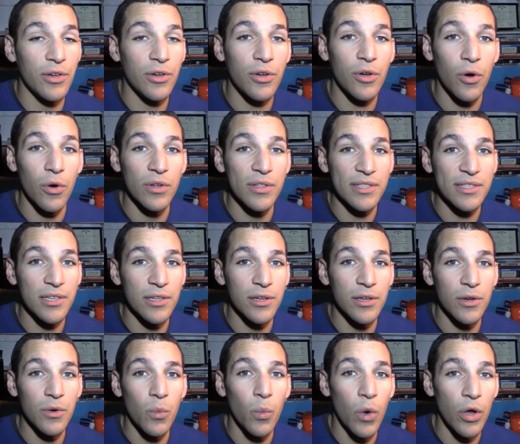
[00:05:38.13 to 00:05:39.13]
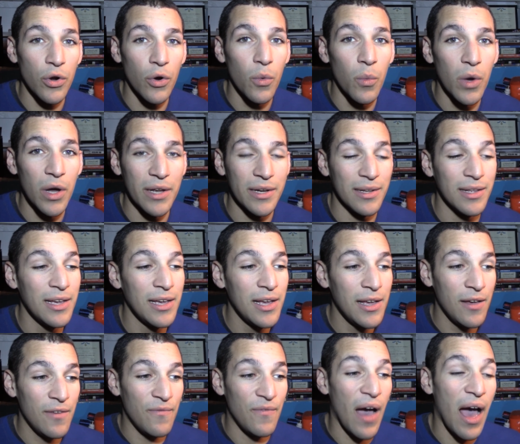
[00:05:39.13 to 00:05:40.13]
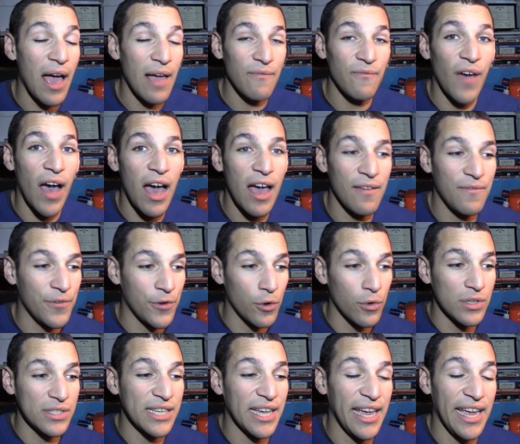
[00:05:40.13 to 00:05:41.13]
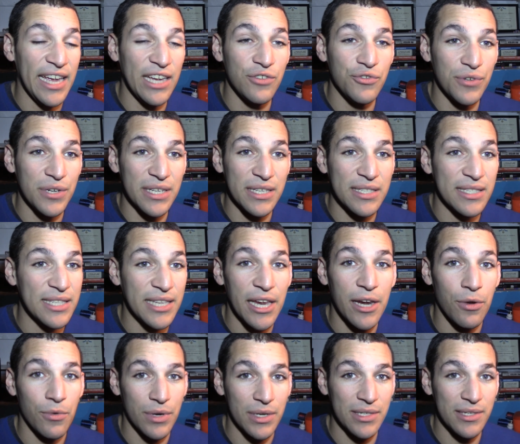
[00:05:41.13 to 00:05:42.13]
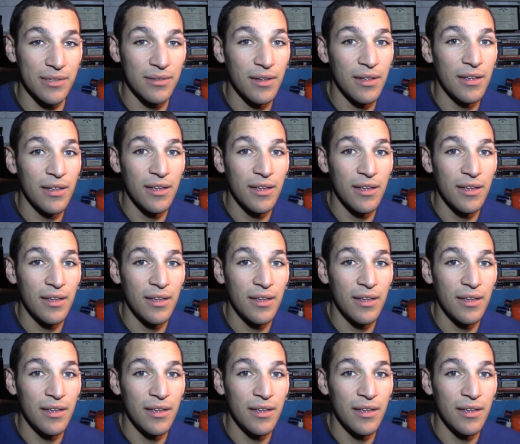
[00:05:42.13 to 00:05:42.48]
Go into 101. 5-5, go into Adrius Tyrus.